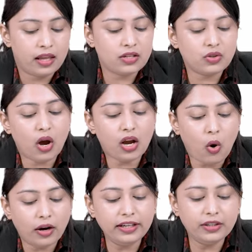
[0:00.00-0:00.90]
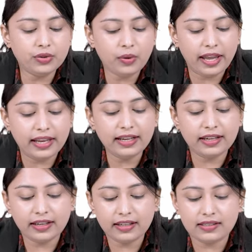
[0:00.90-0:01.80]
So, according to
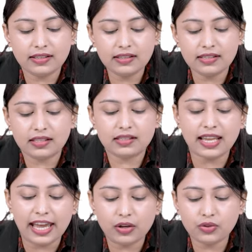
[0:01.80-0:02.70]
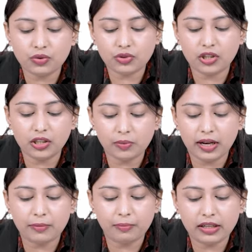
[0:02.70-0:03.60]
Erikson's psychosocial
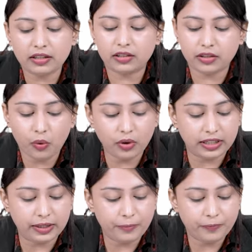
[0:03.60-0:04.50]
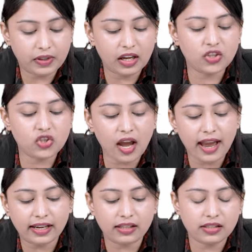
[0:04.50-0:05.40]
development theory, a
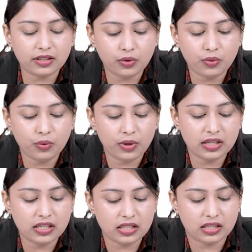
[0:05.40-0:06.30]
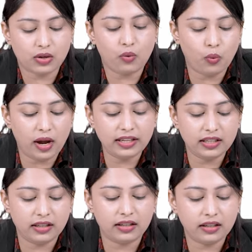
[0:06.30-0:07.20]
child who is 1
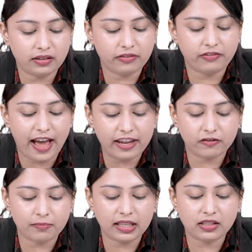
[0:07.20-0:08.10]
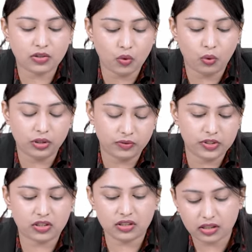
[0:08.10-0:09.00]
year, 5 months old,
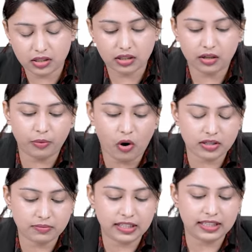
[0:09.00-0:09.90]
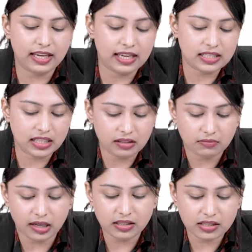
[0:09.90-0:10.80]
which is approximately 18
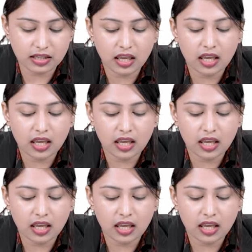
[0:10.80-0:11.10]
months,